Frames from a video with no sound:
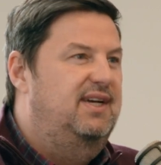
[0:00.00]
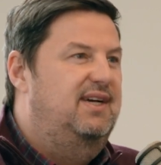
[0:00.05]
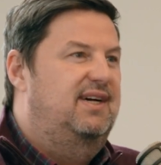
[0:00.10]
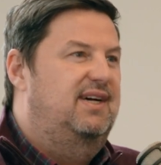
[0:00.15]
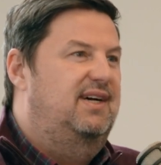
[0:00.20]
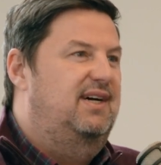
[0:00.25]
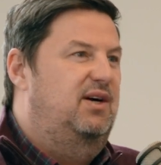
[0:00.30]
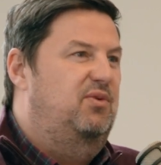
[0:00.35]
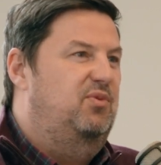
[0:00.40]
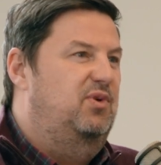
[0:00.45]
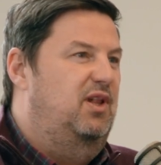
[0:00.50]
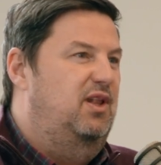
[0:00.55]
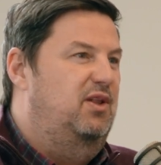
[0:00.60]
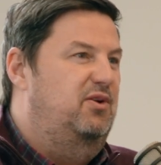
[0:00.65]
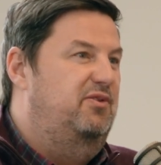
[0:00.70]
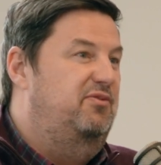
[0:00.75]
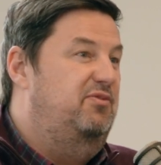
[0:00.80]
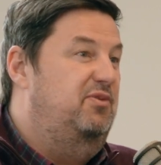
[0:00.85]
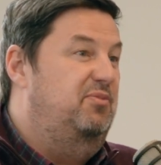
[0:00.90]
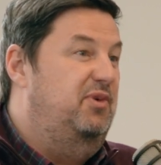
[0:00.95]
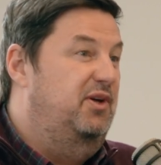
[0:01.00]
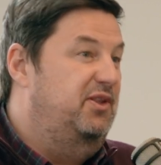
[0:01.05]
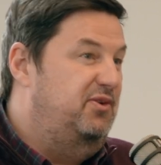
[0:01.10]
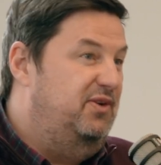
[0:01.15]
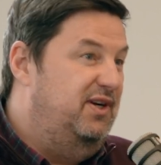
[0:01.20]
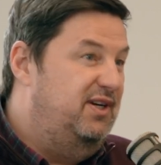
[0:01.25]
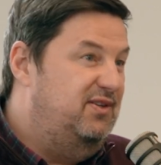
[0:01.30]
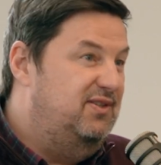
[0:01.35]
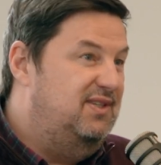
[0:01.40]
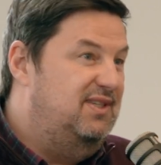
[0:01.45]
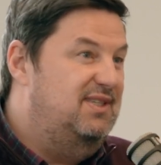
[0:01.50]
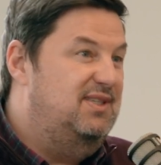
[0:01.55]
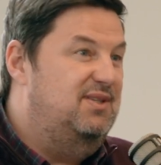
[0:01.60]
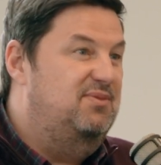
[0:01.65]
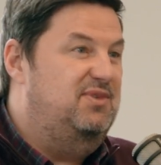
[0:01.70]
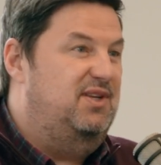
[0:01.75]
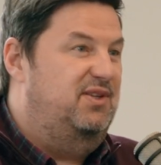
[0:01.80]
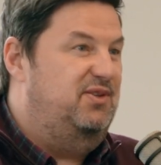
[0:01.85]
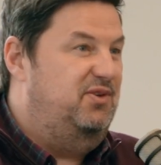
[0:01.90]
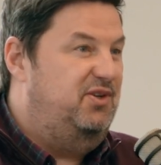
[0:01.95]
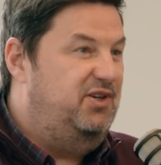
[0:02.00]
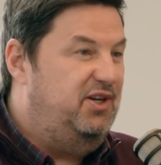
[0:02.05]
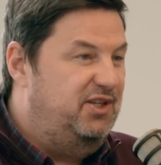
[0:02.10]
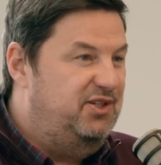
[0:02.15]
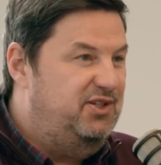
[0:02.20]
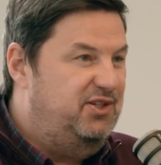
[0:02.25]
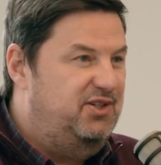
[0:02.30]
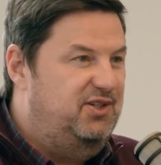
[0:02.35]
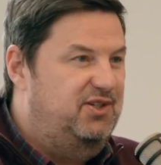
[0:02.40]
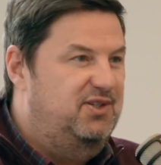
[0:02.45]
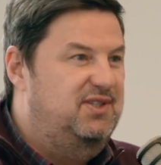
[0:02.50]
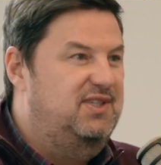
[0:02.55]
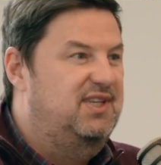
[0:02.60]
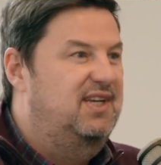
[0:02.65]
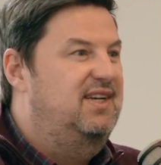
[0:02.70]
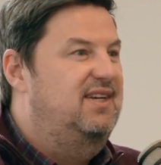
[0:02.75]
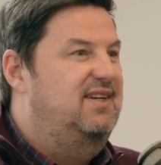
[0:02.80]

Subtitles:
I want to learn from other ecosystems, other cultures.